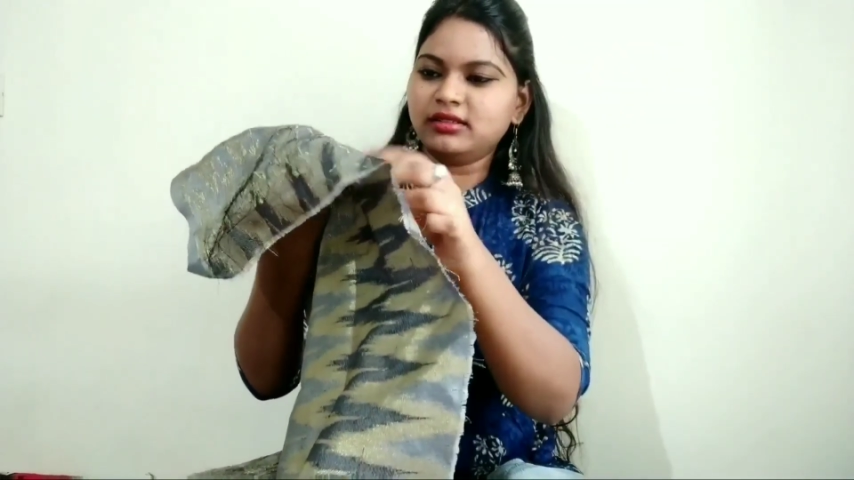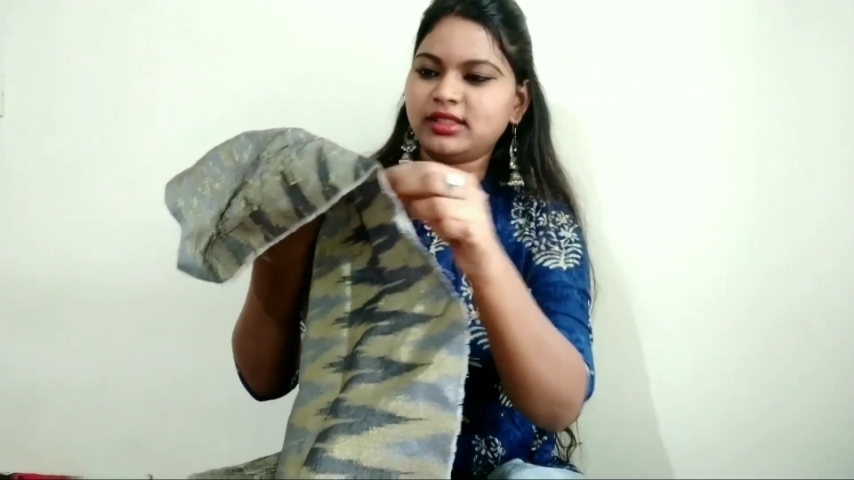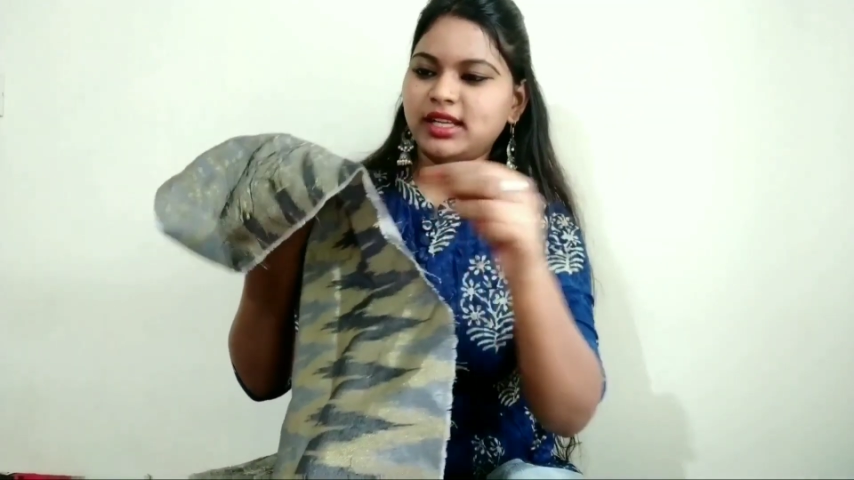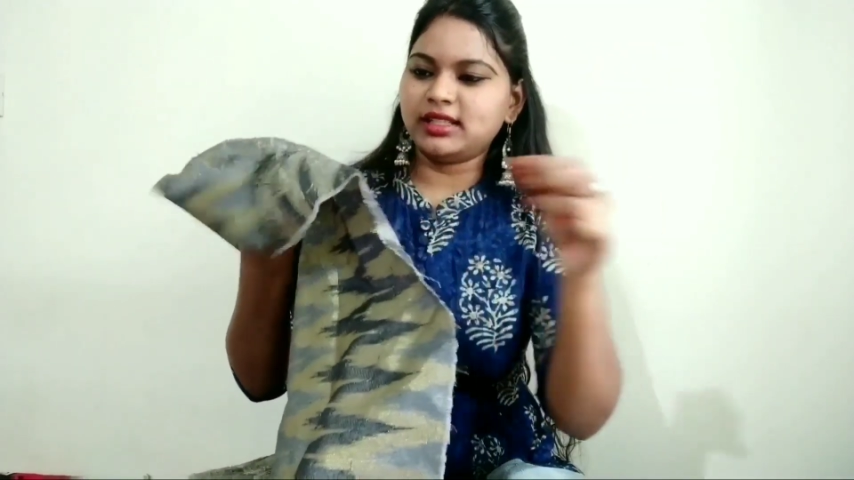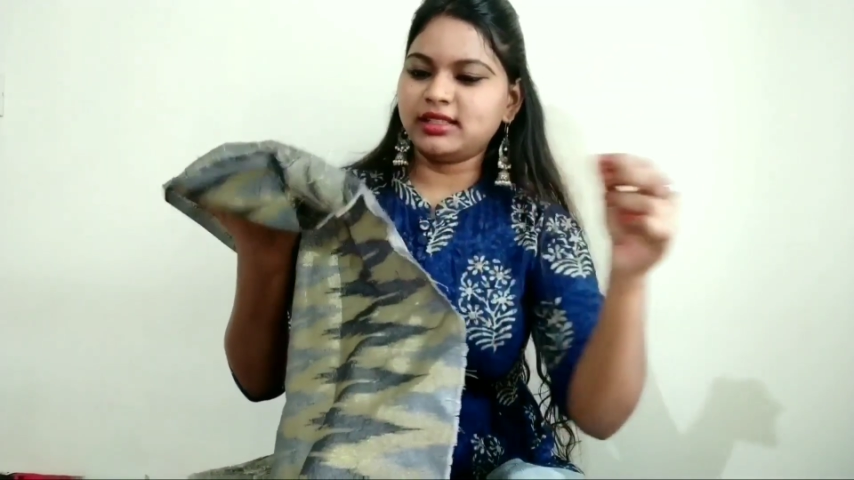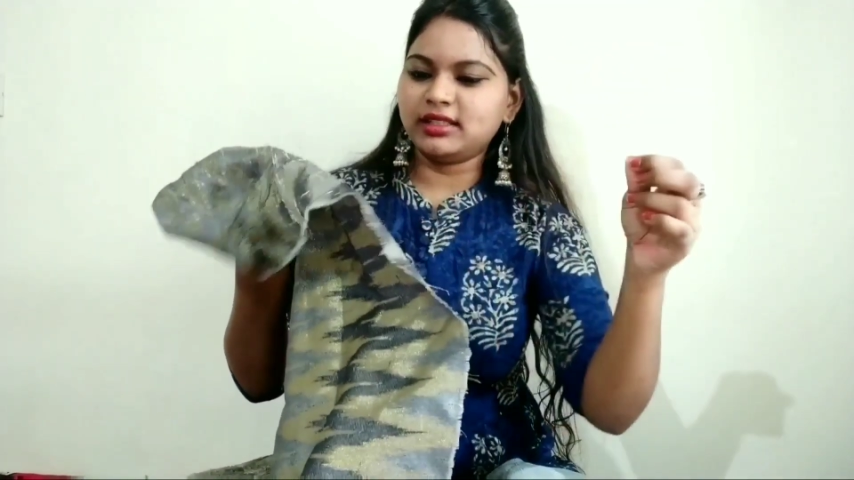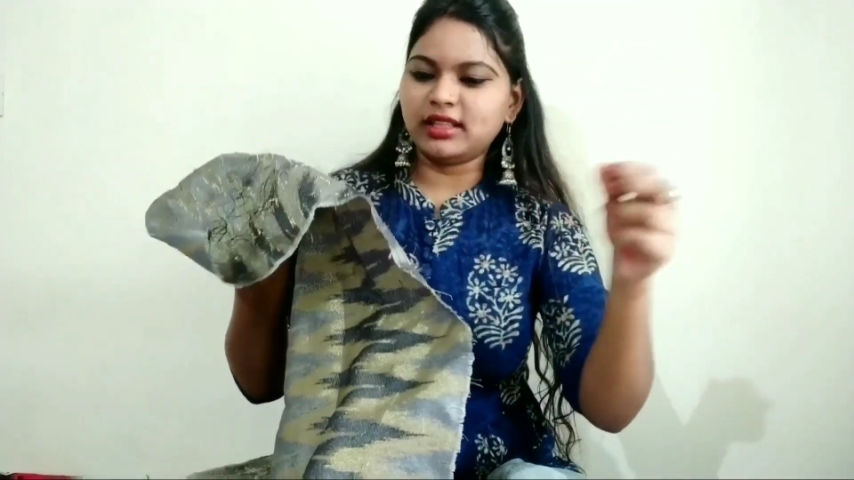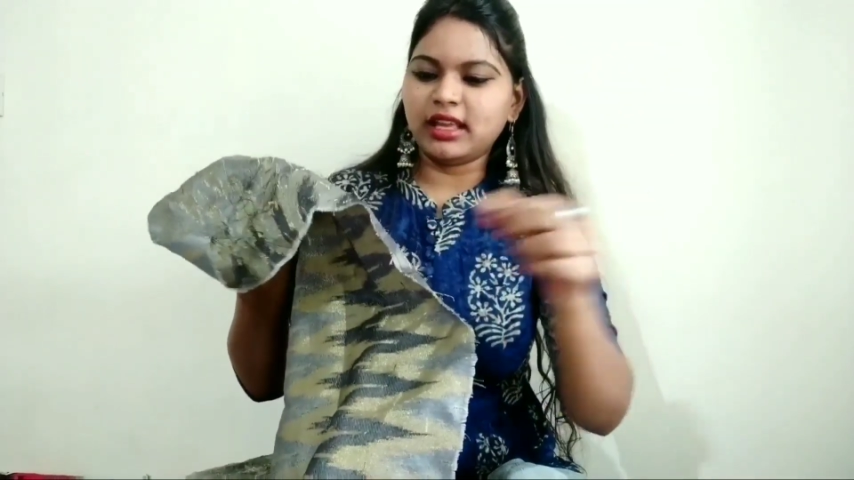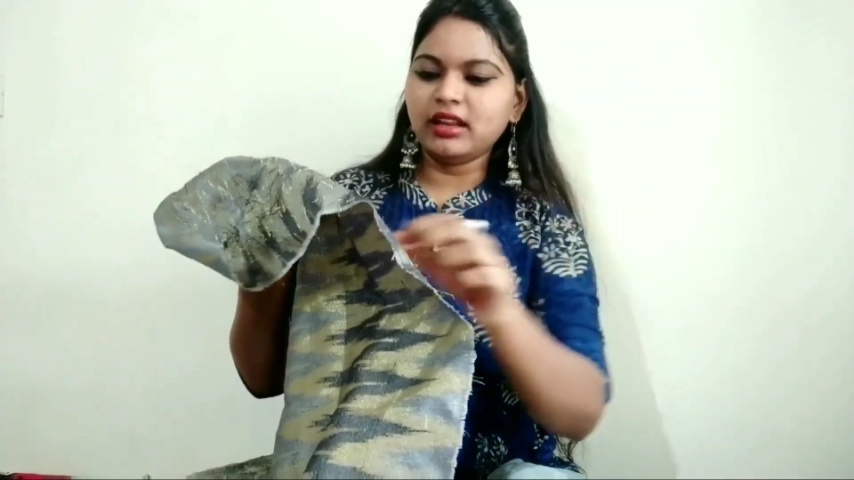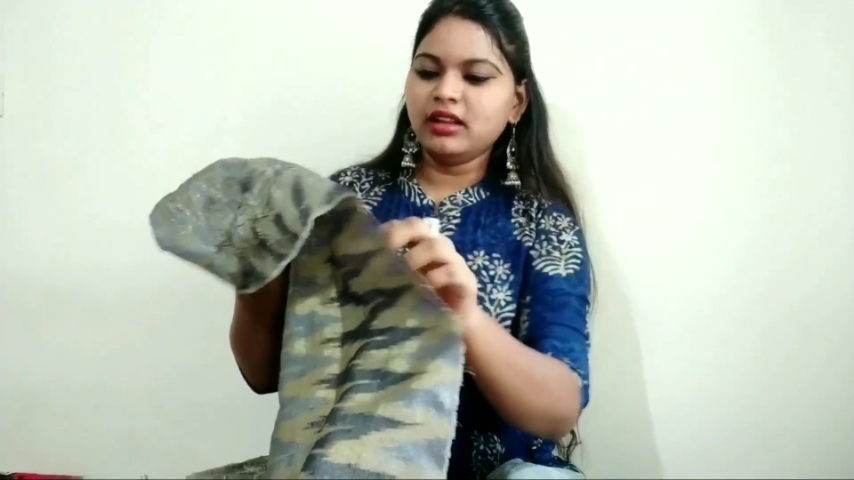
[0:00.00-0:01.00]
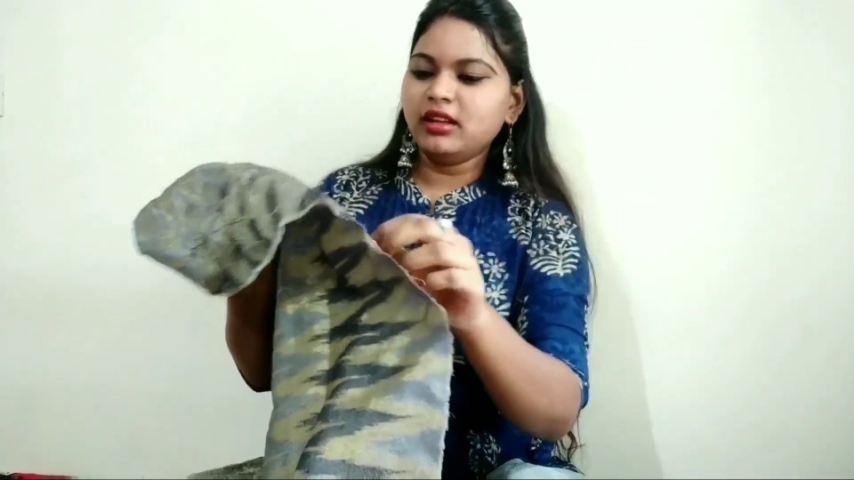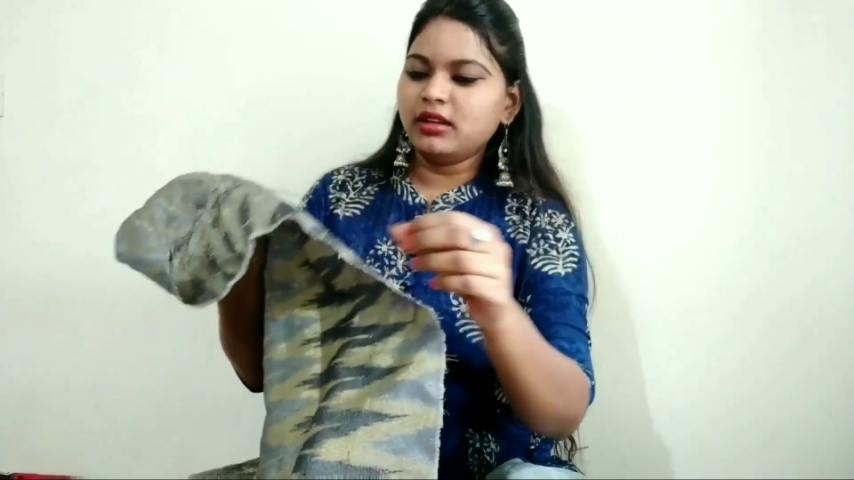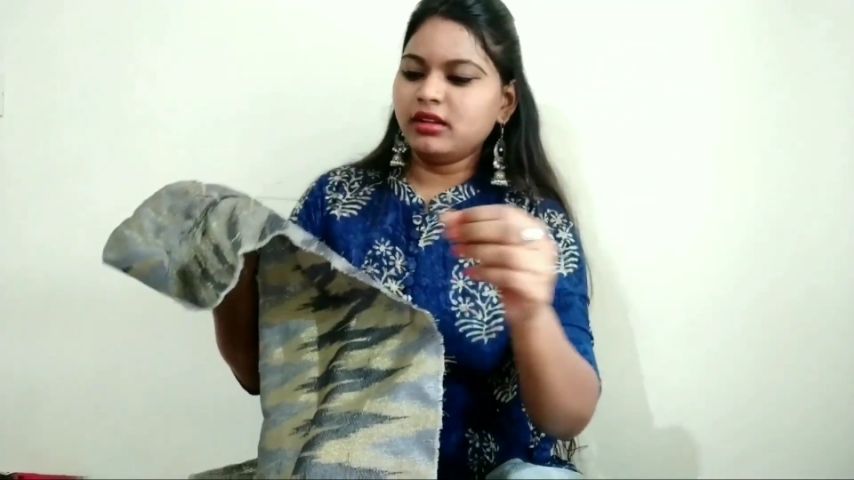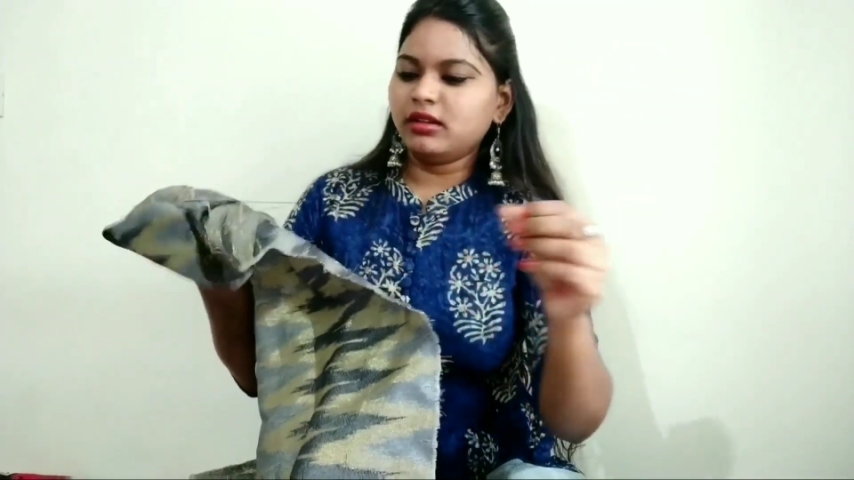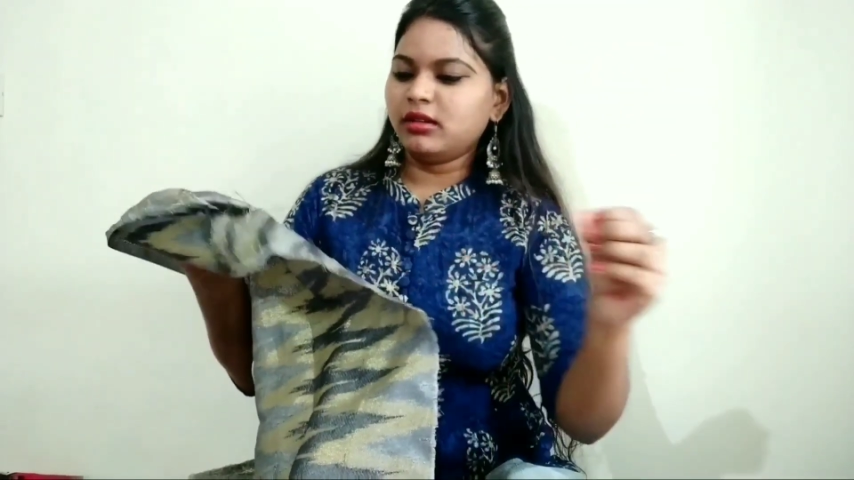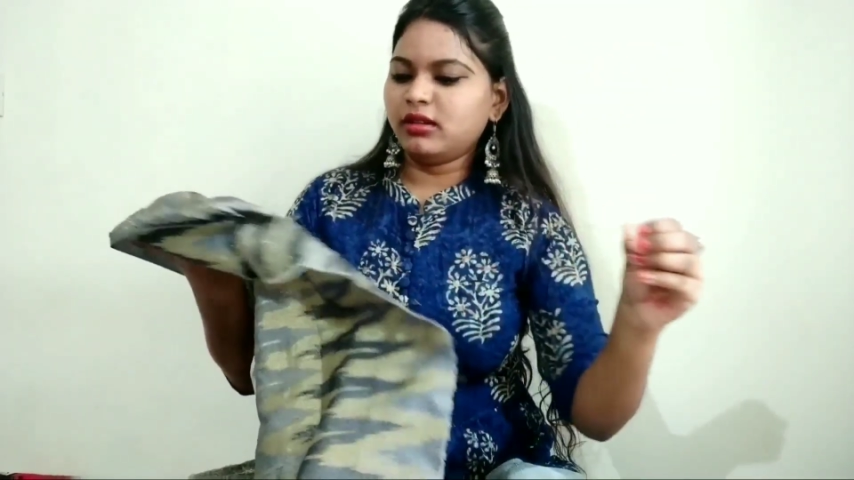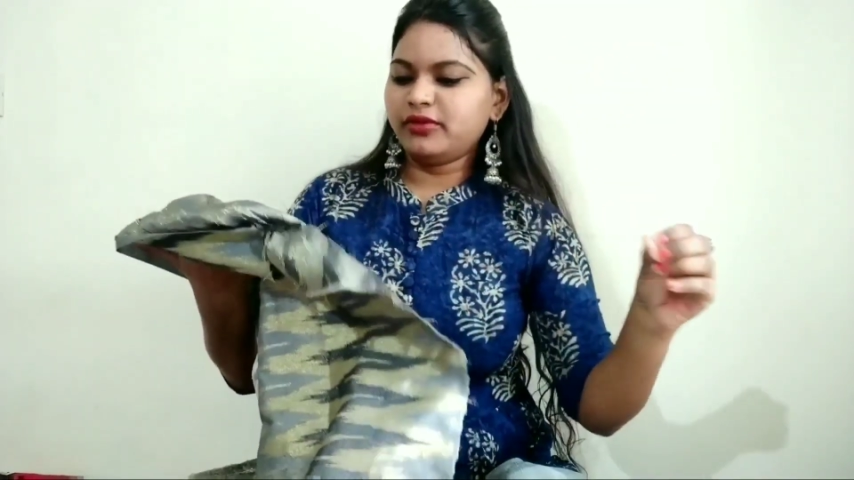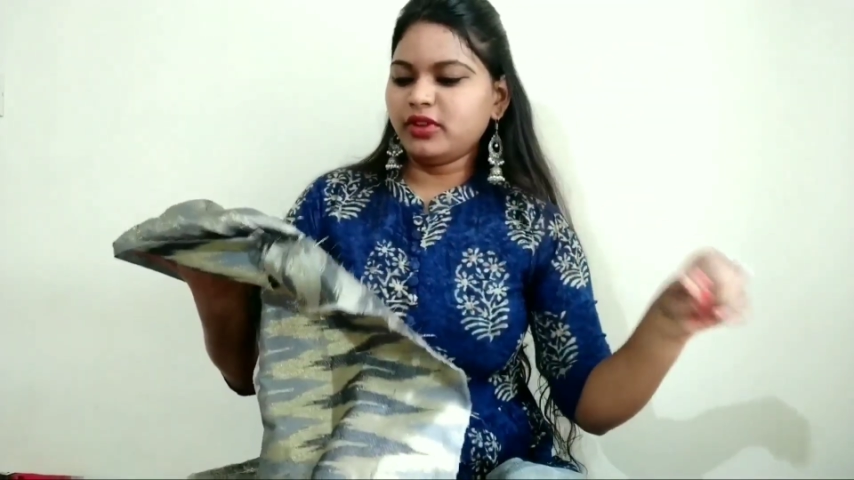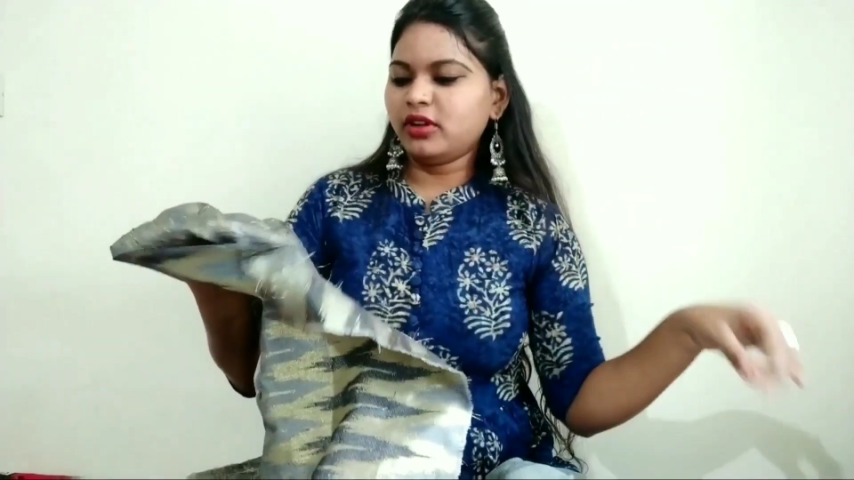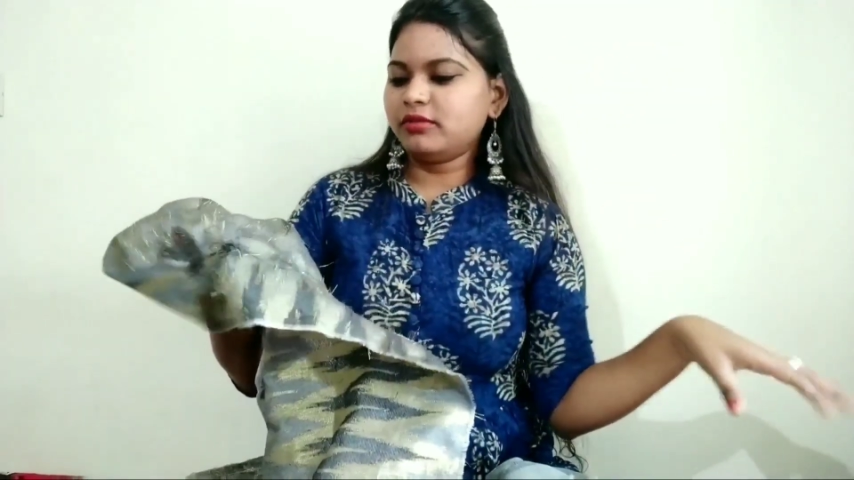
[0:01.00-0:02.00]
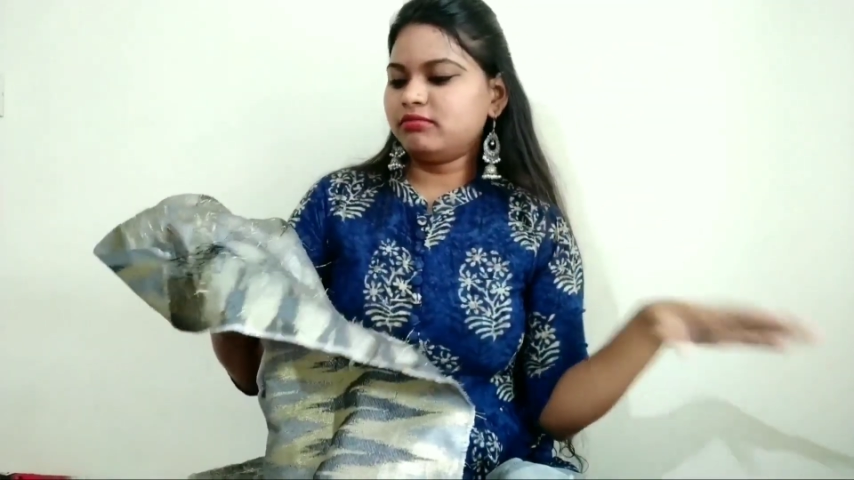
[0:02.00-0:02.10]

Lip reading: threads is there. If you're